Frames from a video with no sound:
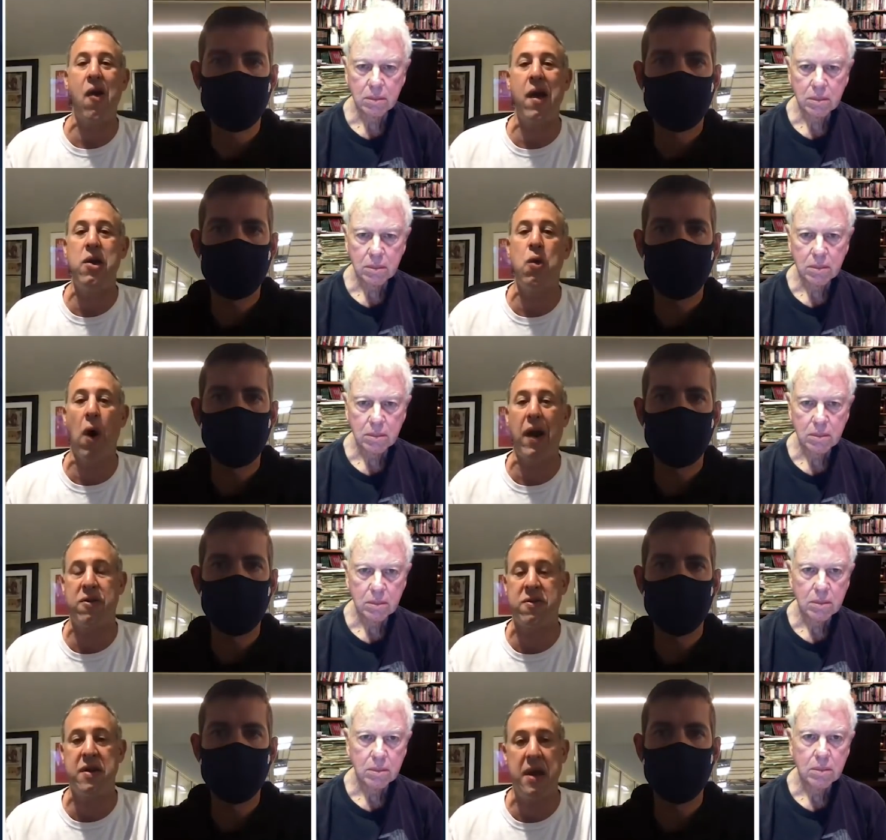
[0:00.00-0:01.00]
Speaker 1: area you want
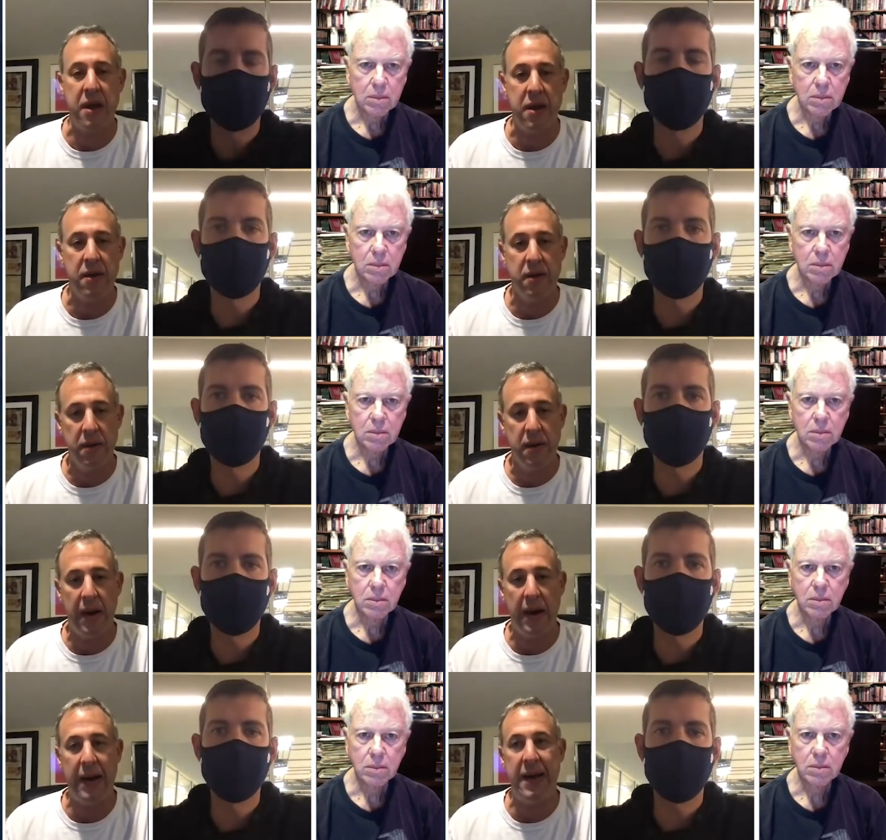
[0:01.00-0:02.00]
to see
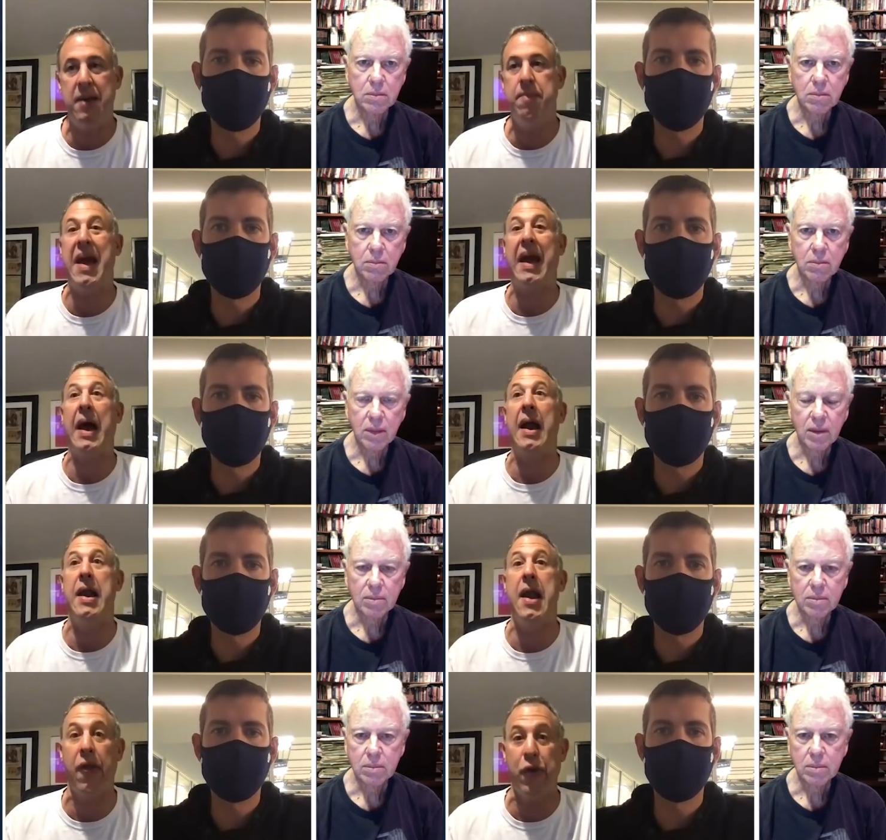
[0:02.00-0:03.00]
him make
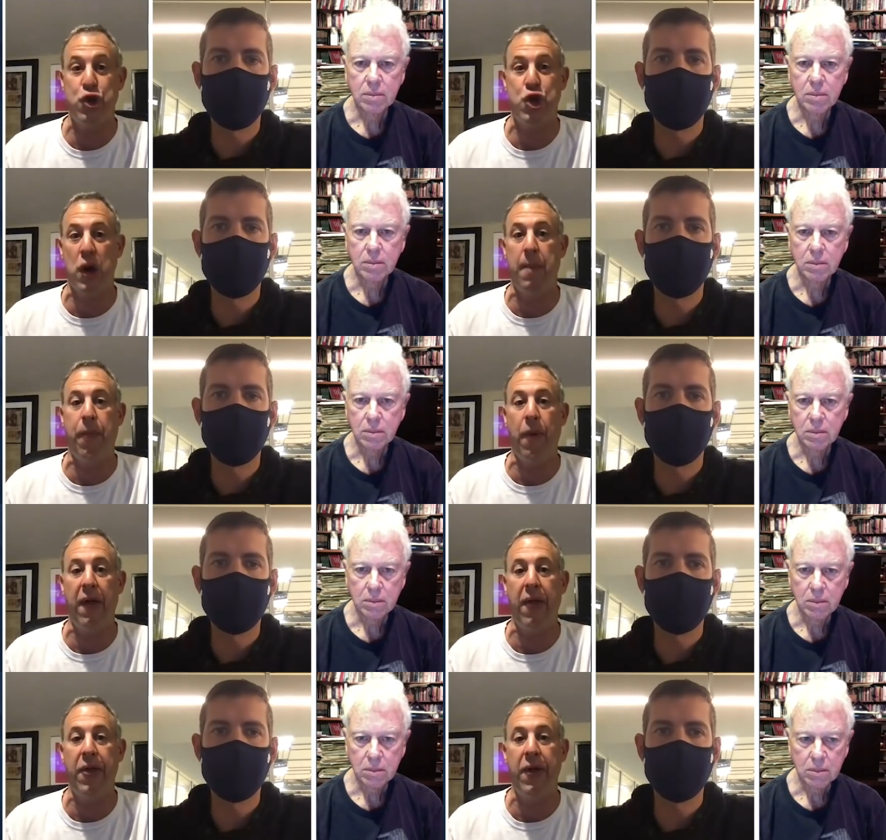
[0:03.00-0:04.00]
another jump
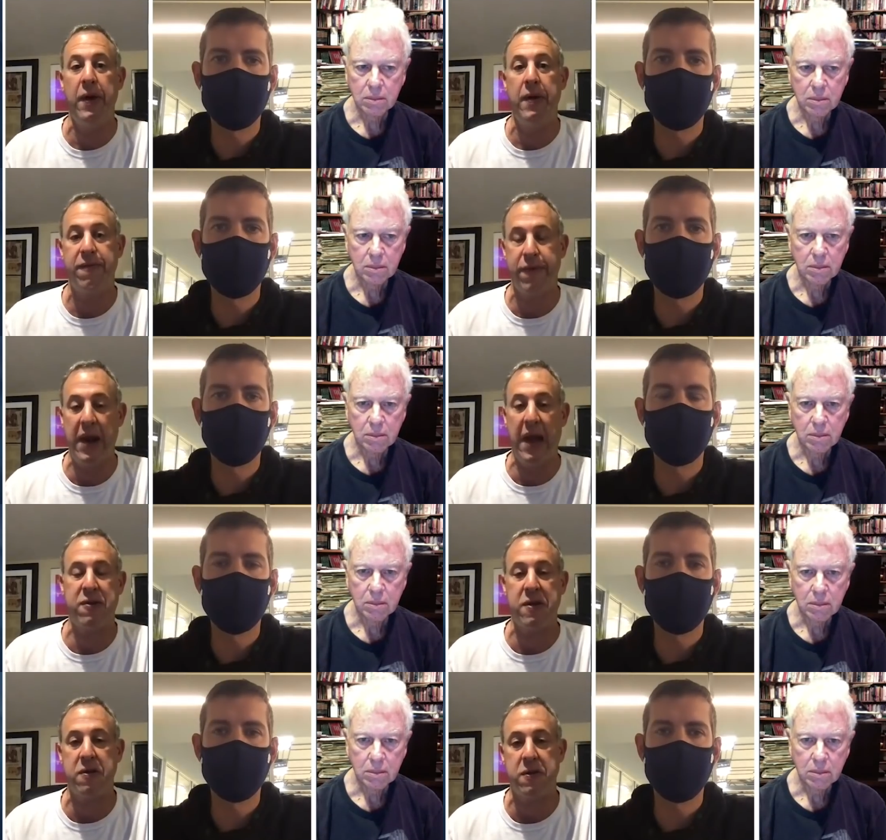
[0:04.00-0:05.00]
with for
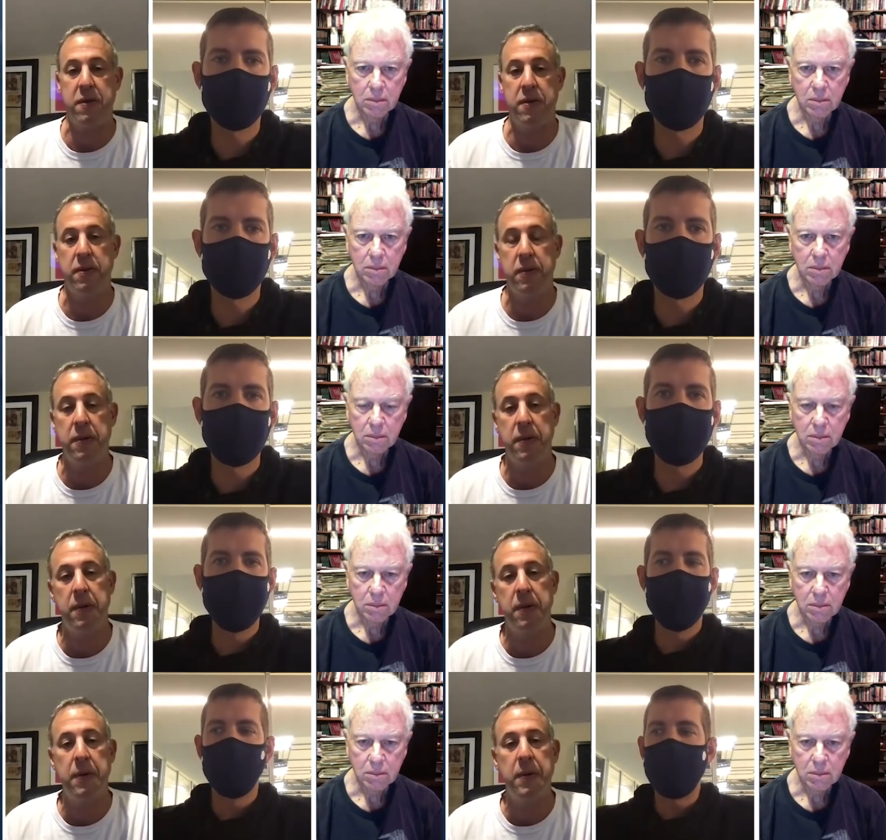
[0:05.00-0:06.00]
next season?
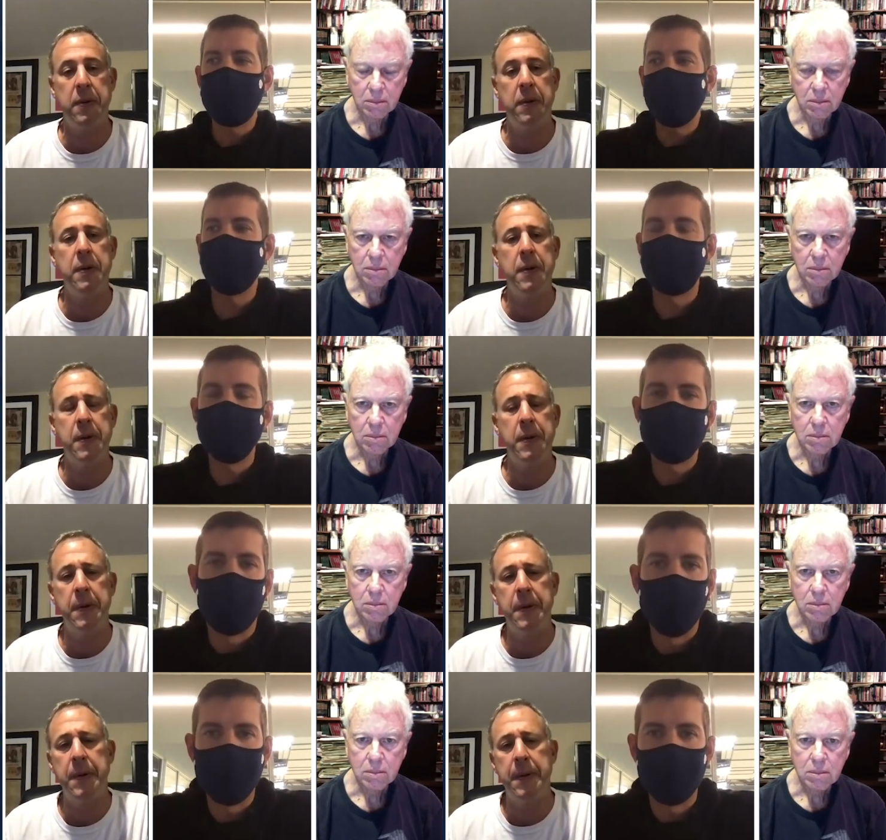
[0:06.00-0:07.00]
Speaker 2: Well, I think at this
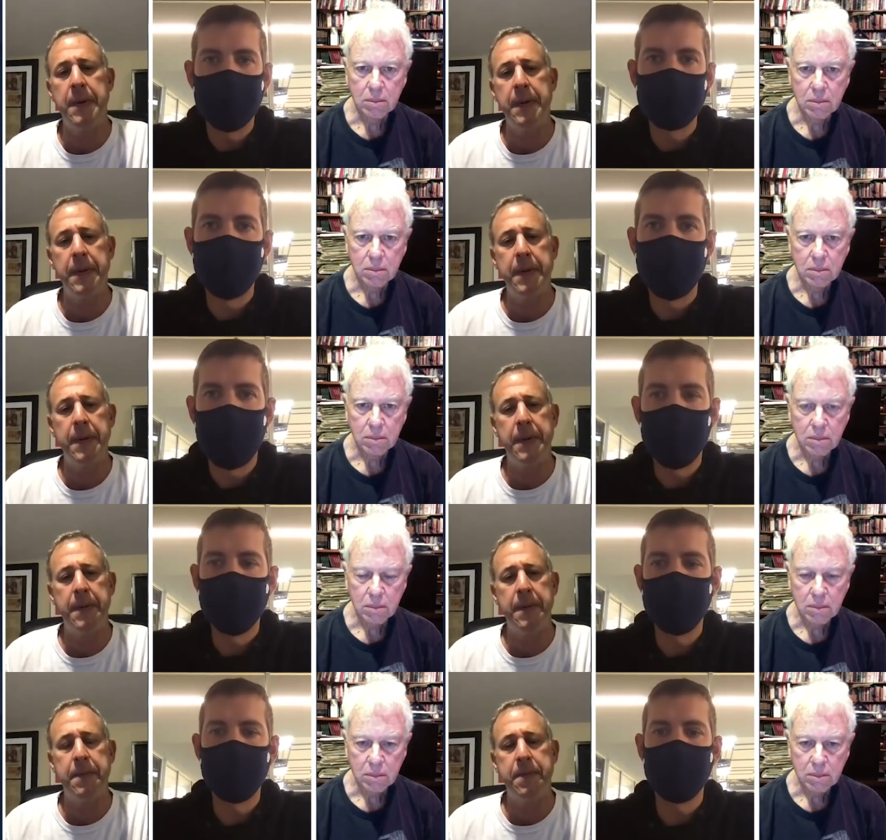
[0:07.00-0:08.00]
point it's about
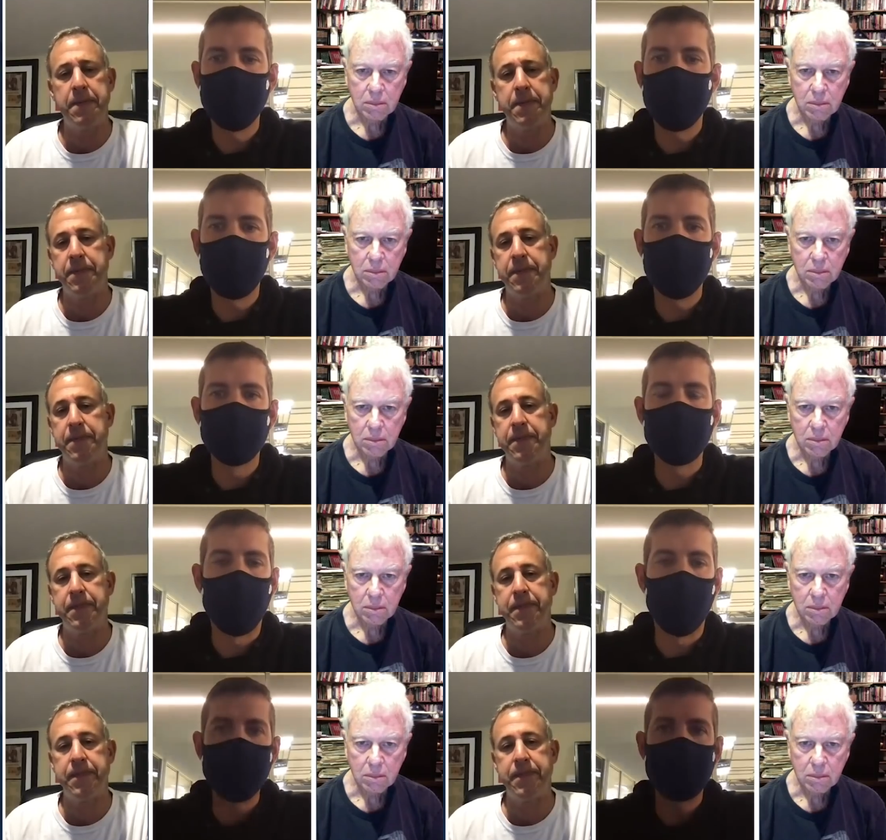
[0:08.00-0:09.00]
there's
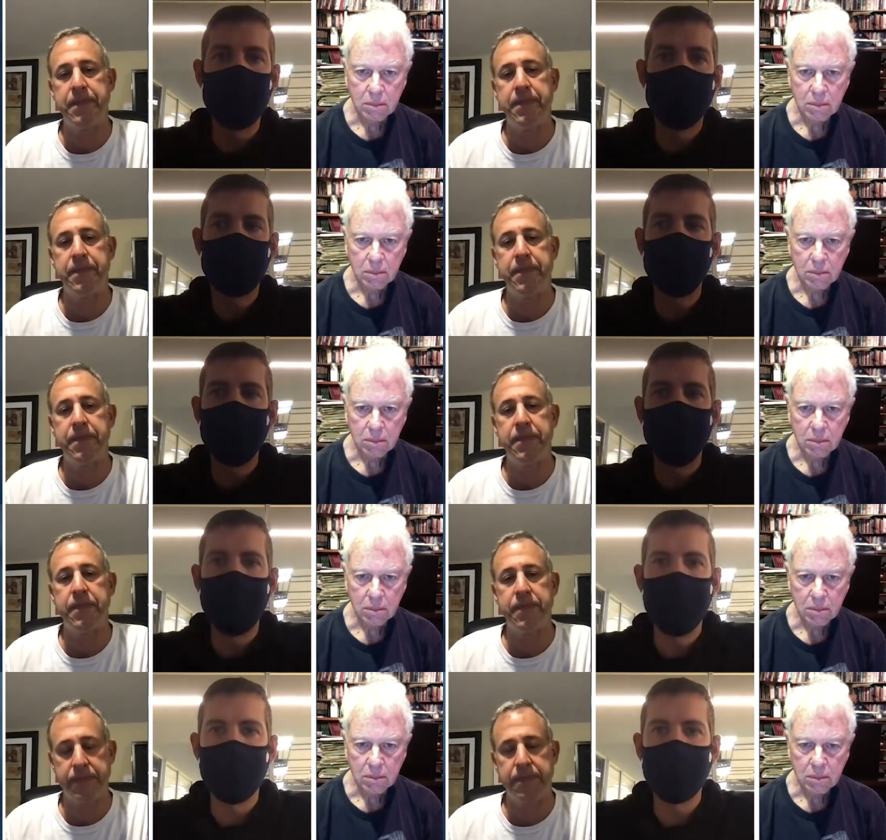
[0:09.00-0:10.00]
always jumps to be
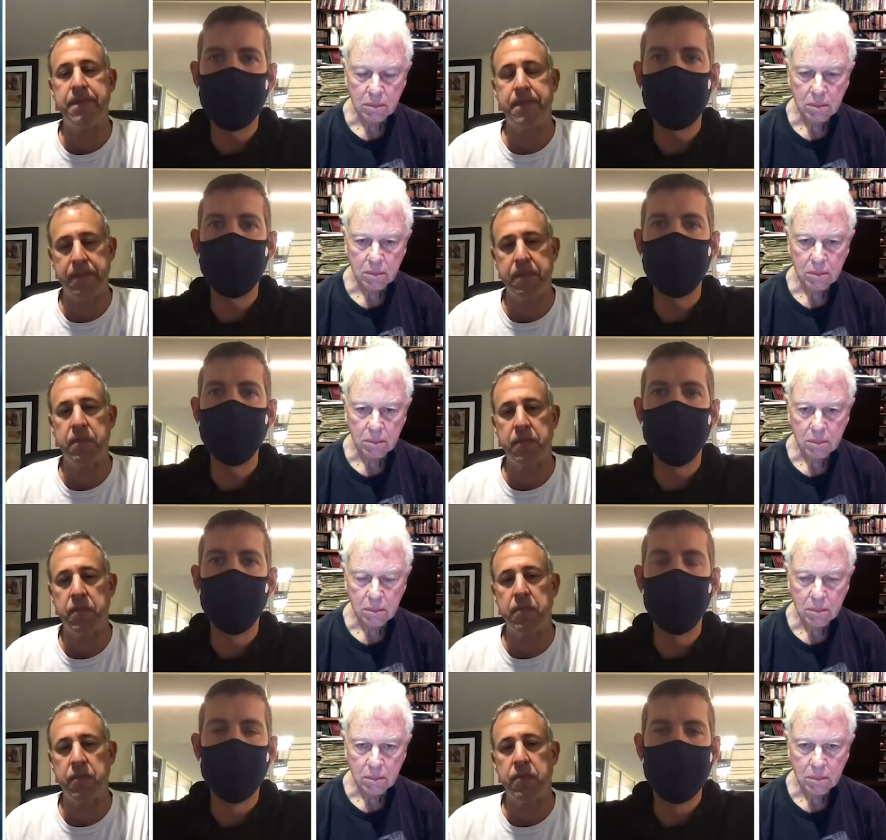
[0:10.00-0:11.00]
made. I think, you
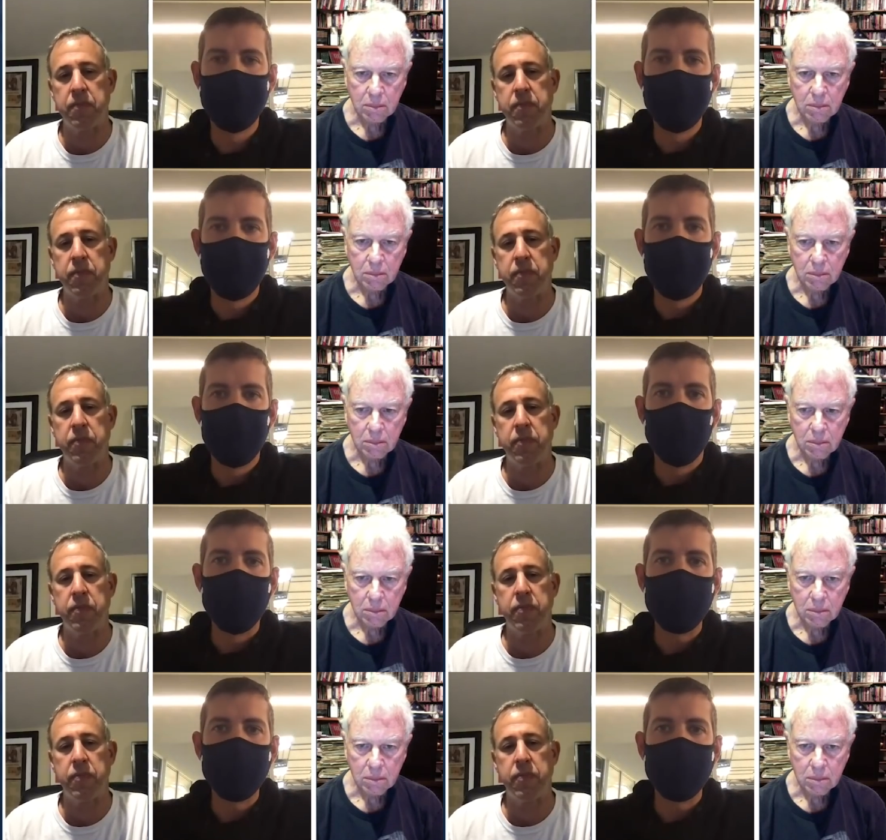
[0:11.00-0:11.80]
know, we